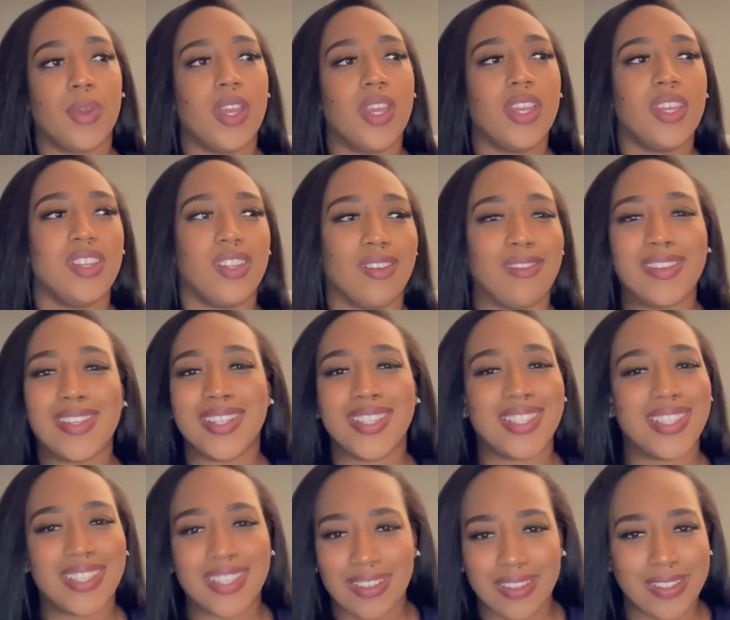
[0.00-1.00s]
Don't just
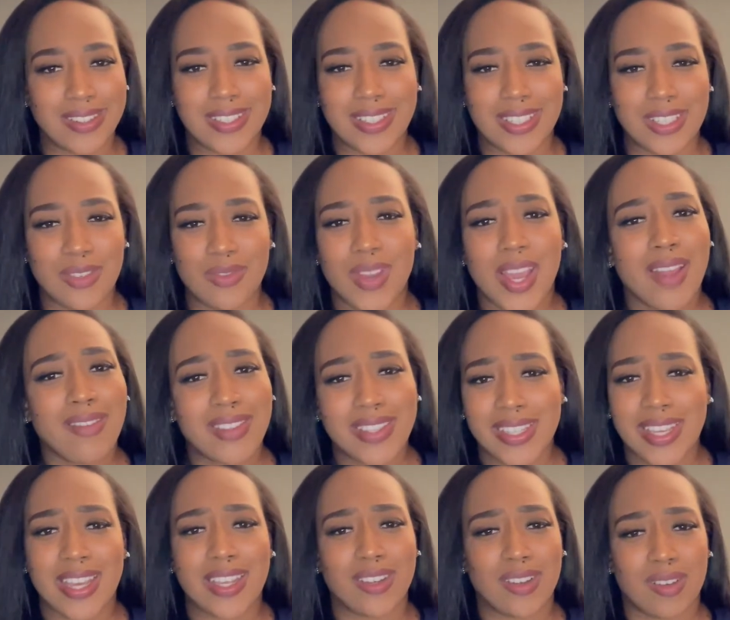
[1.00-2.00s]
sit there and listen. You have to
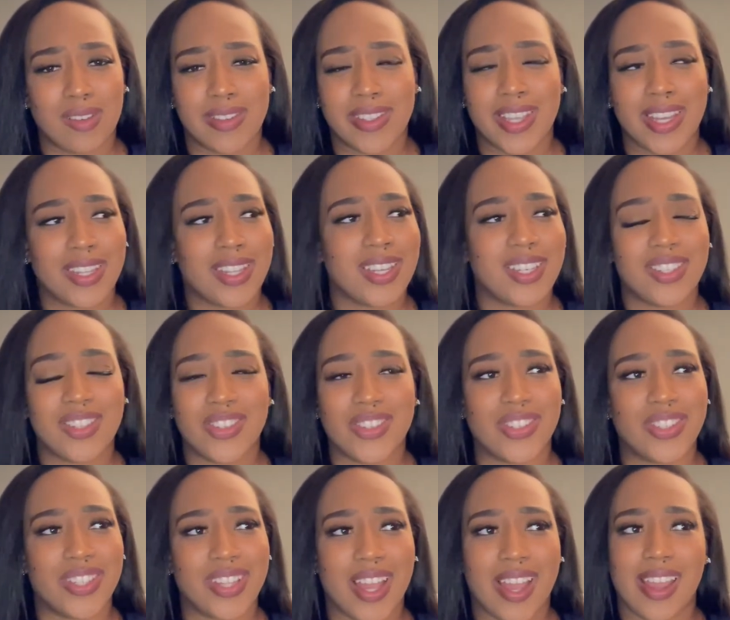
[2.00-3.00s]
take notes. Like, that's just
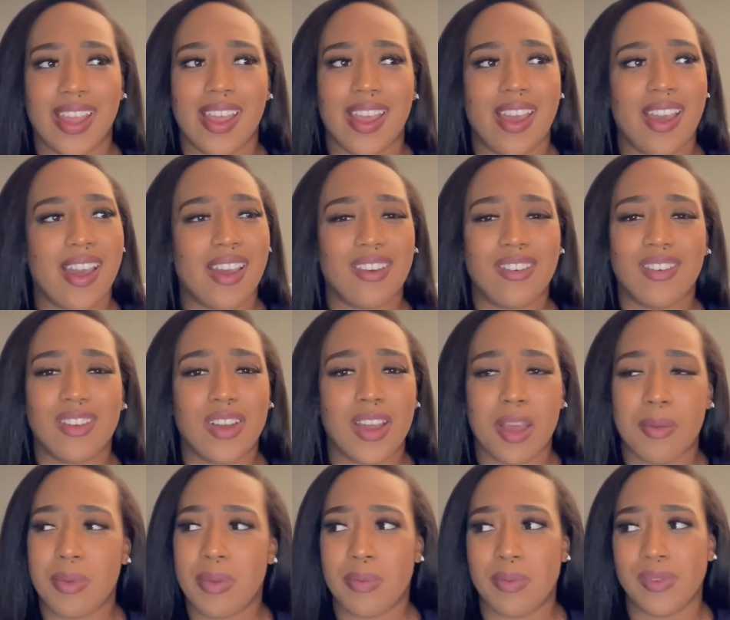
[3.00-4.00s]
not, I don't know how
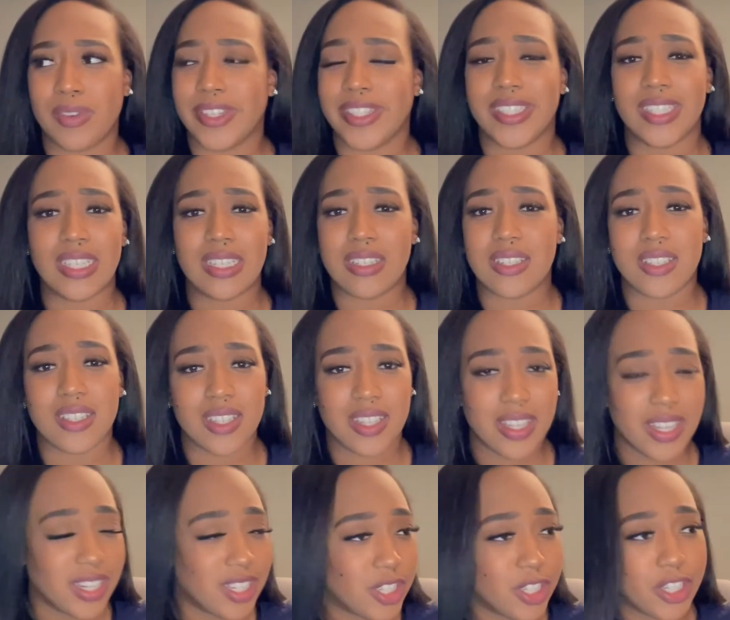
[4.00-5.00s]
people just listen to
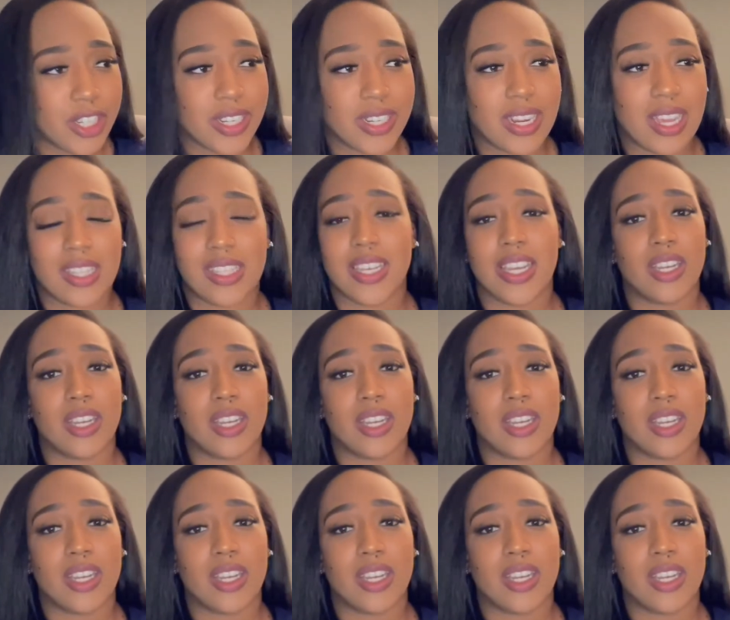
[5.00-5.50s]
lecture and not take